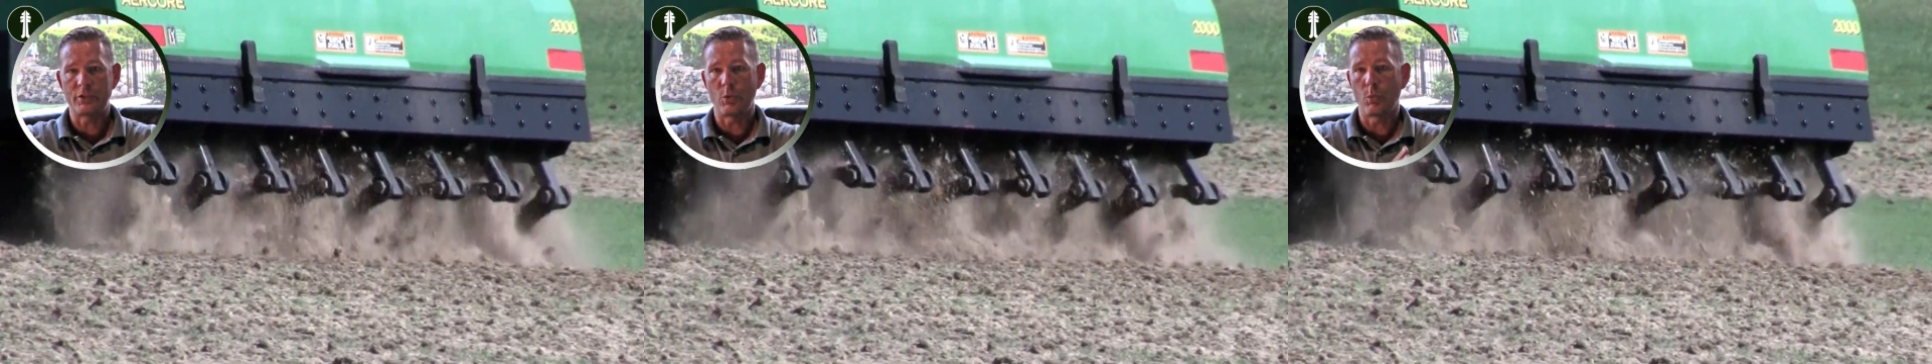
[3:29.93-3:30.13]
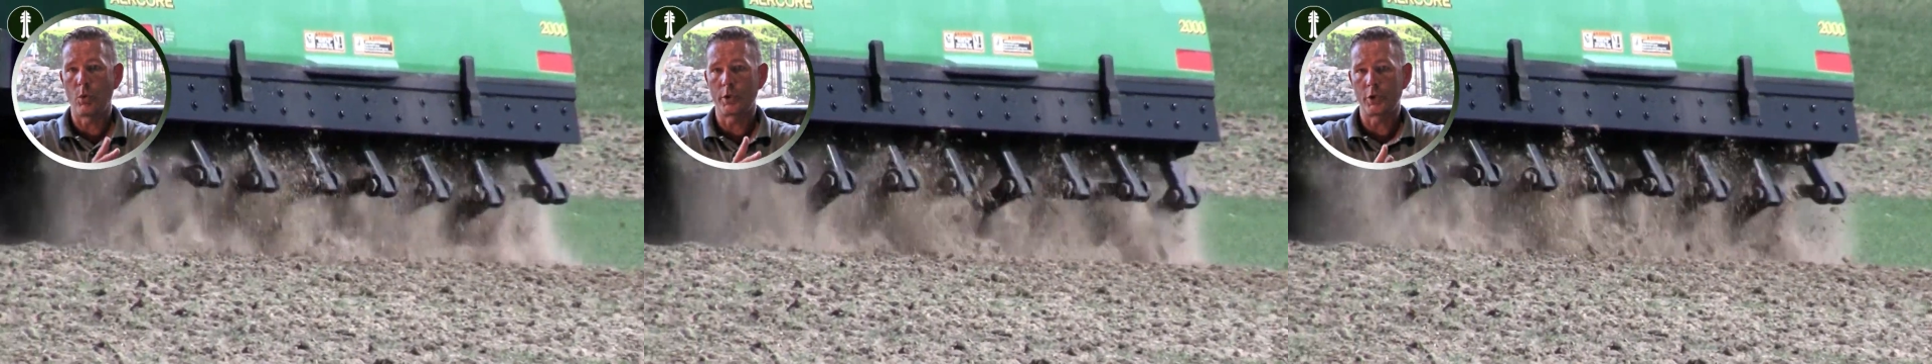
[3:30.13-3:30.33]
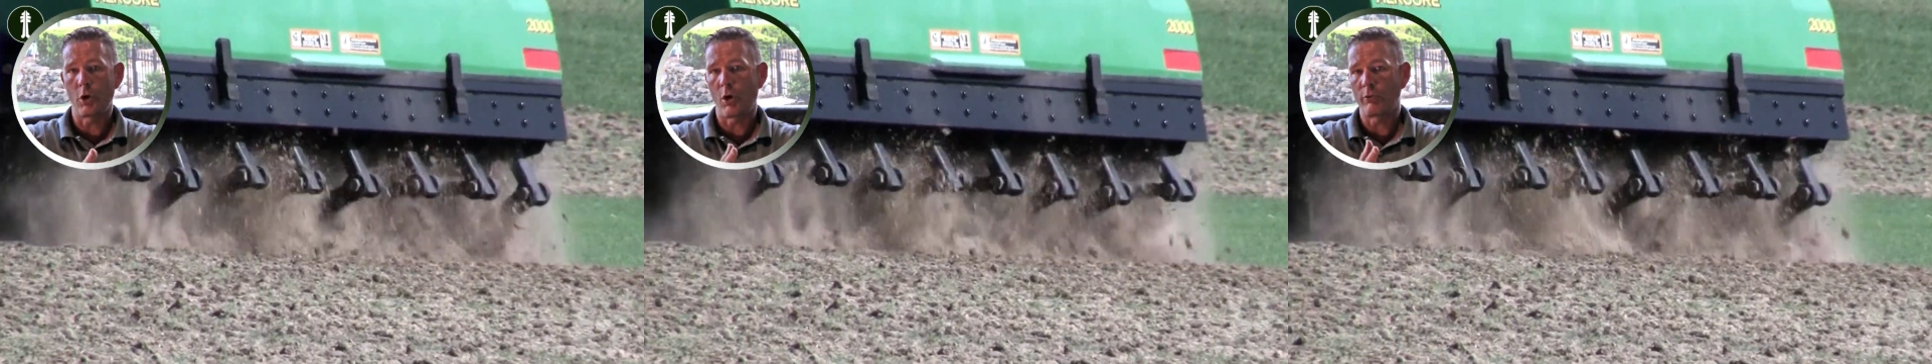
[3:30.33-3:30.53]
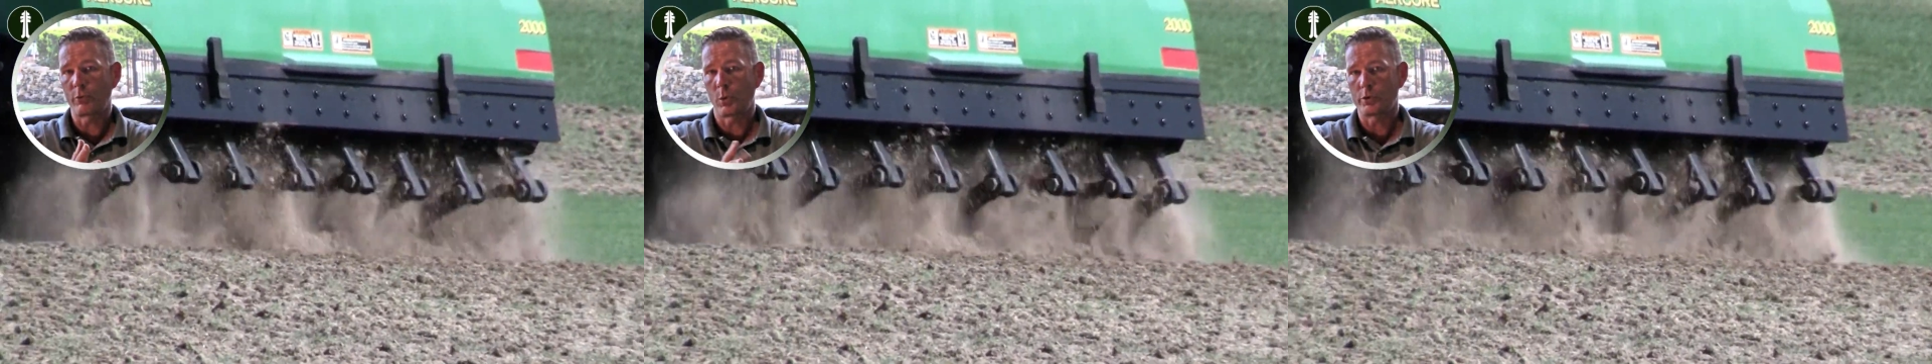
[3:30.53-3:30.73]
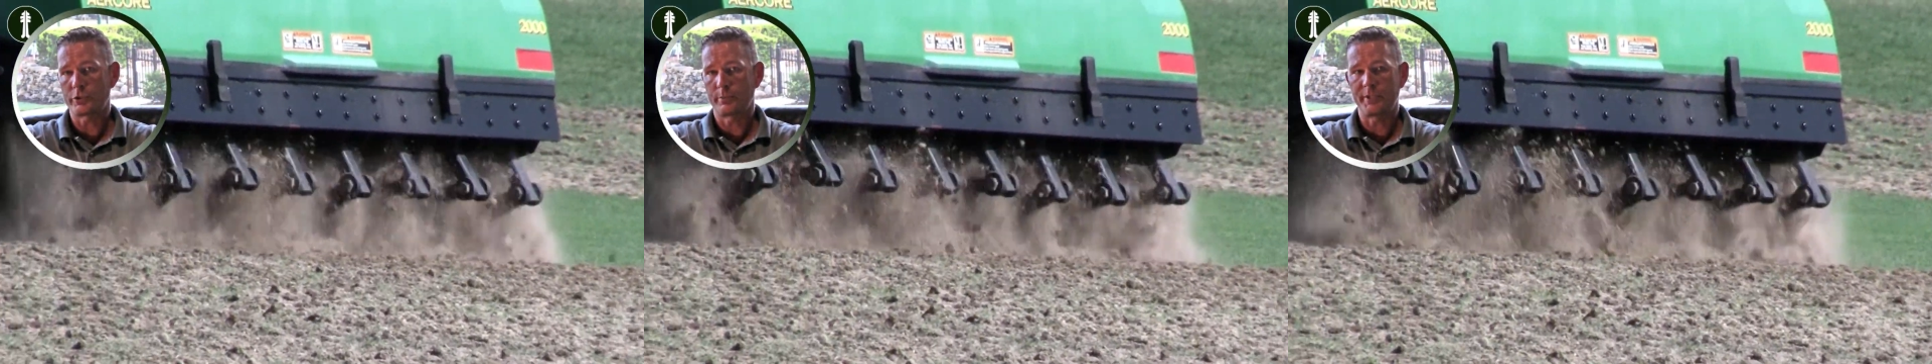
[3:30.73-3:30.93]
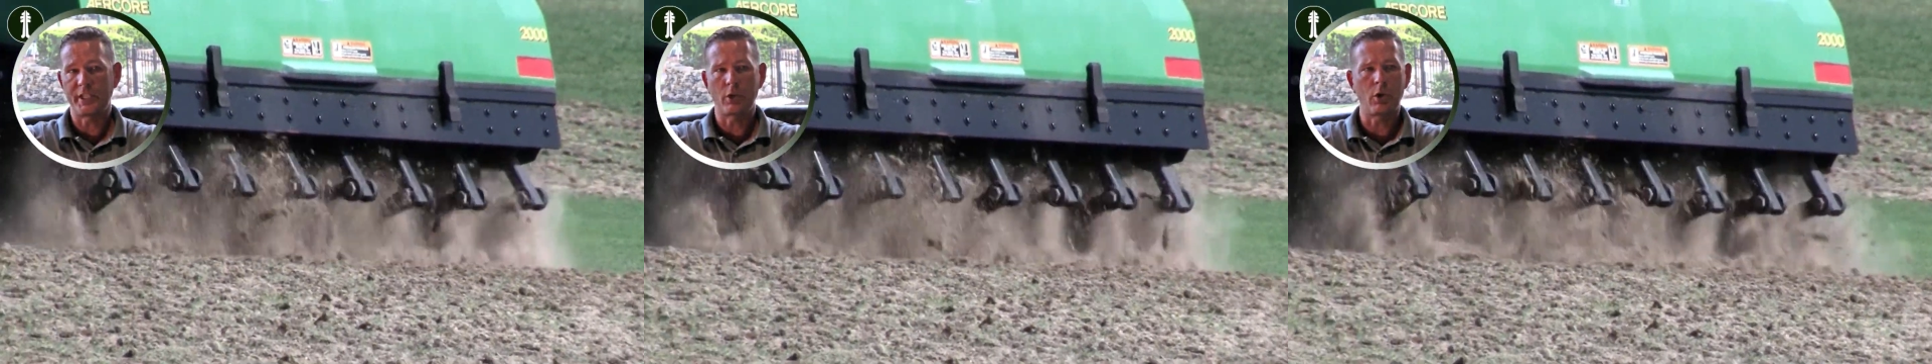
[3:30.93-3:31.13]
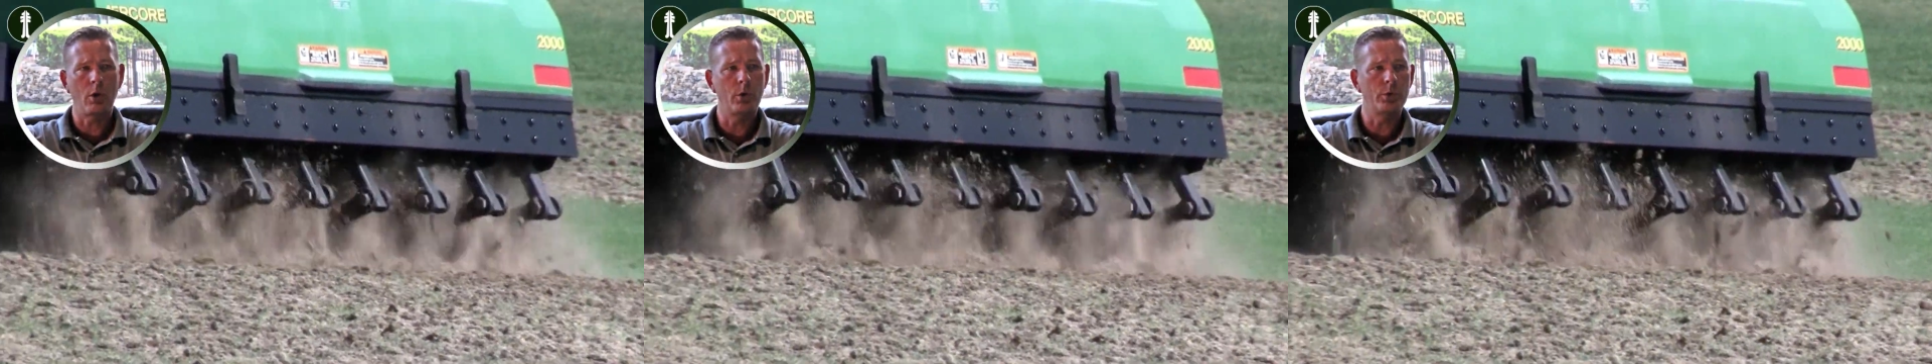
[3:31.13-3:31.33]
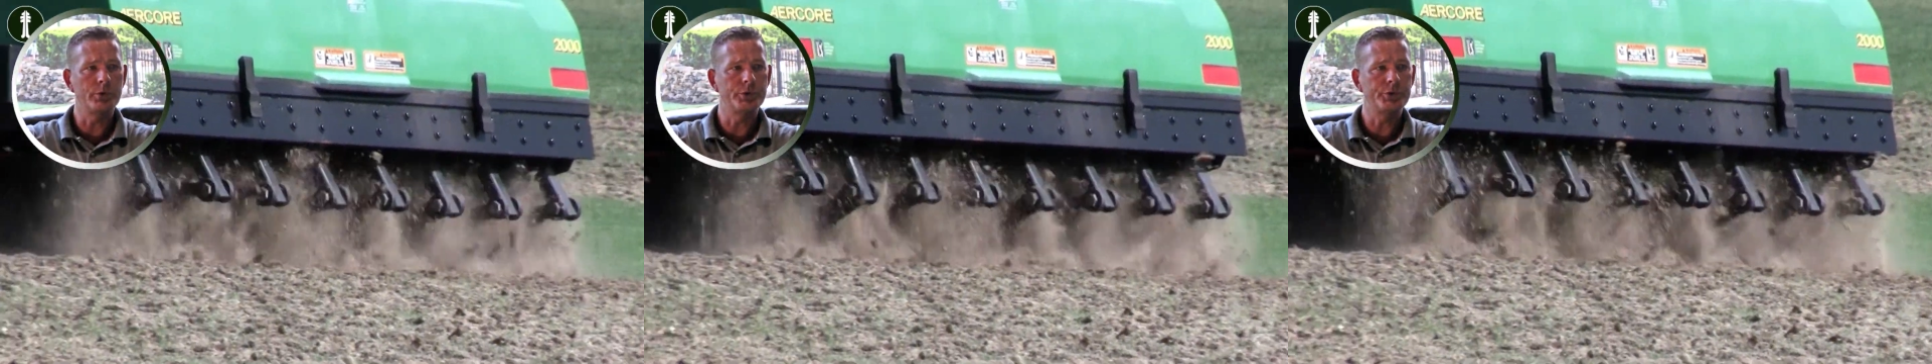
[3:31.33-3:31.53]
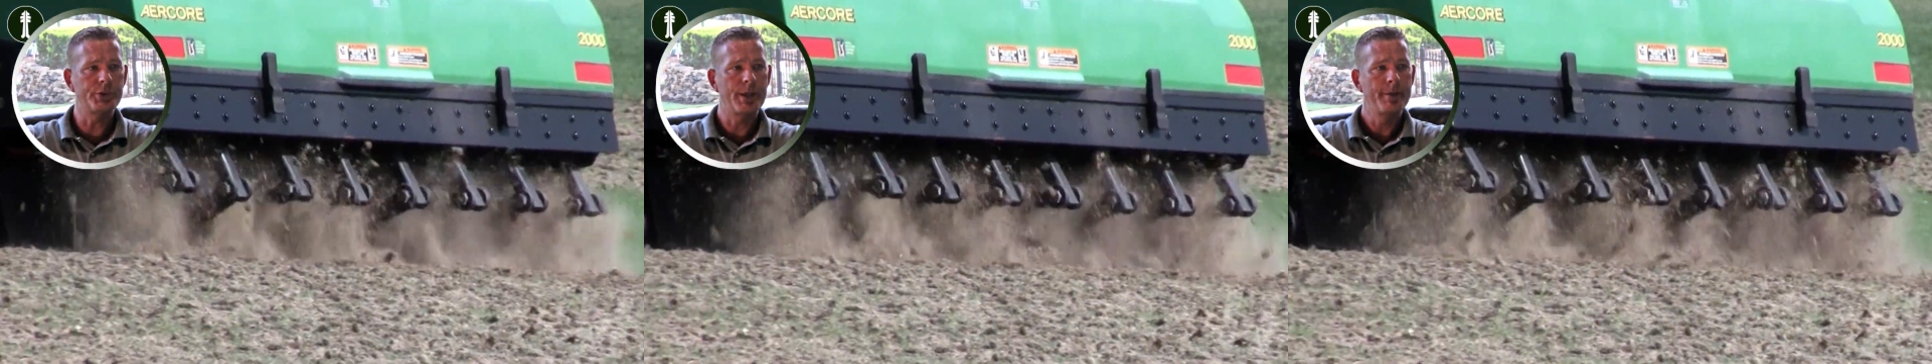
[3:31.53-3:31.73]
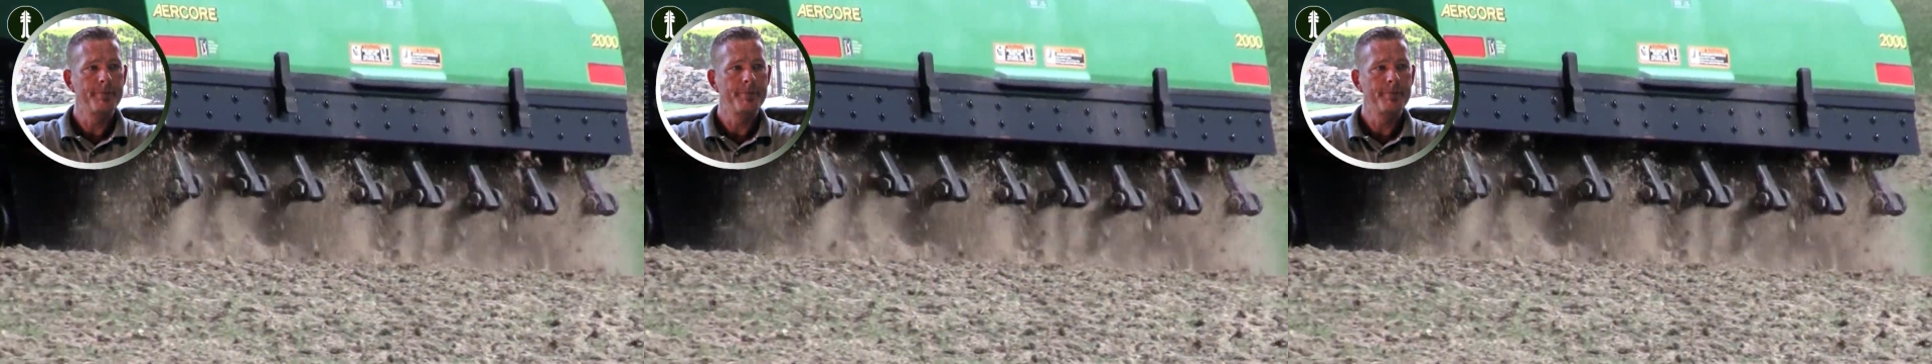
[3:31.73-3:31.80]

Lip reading: the one golf course will be closed,